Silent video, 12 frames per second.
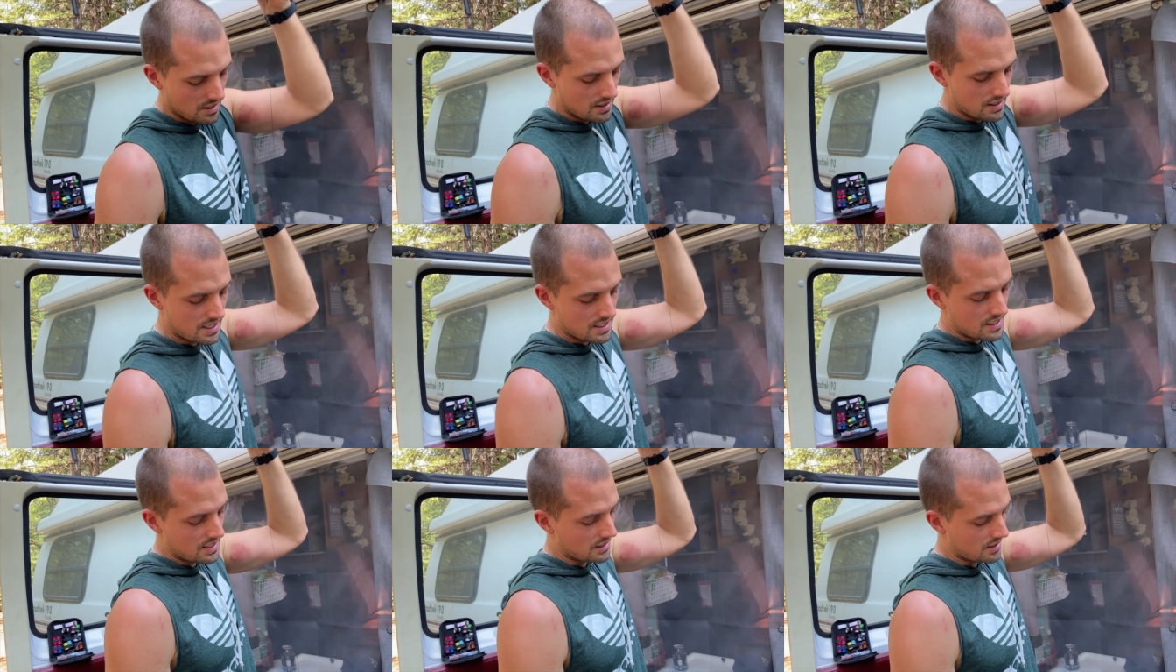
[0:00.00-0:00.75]
Then
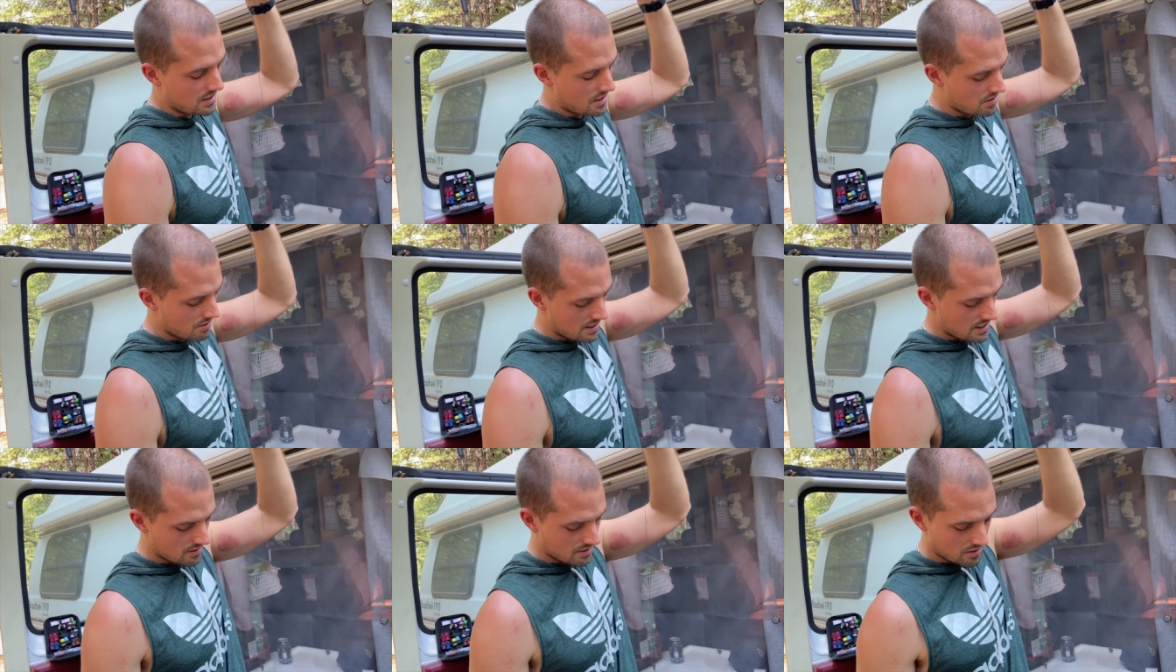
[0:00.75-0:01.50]
on the other
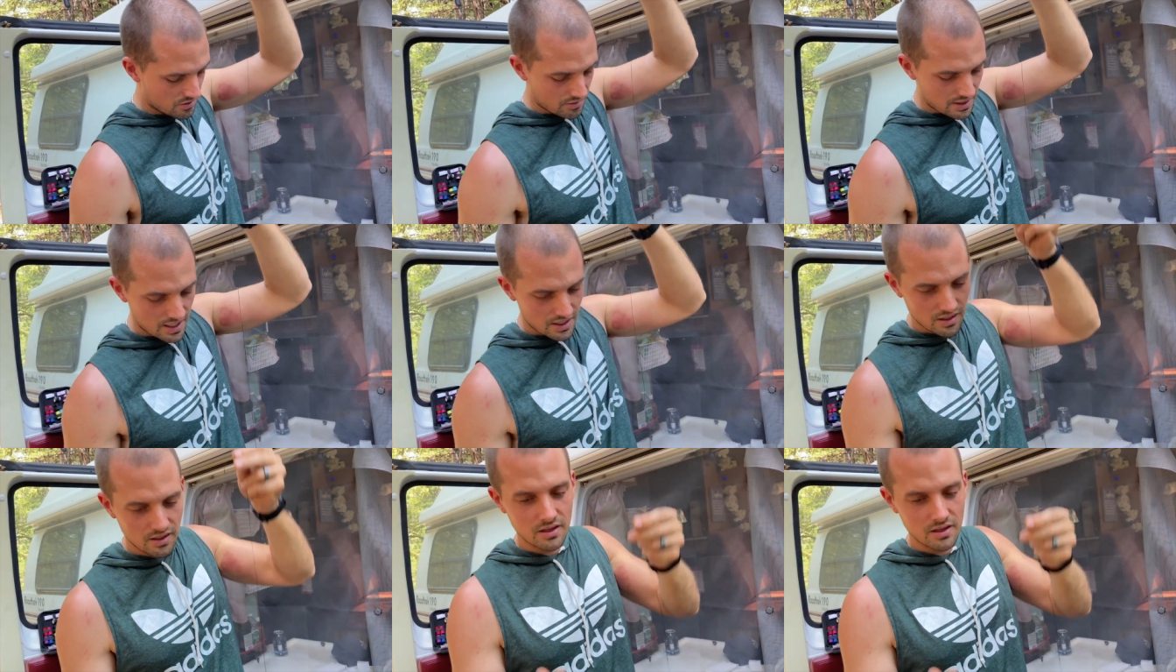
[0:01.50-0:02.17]
end of the thread,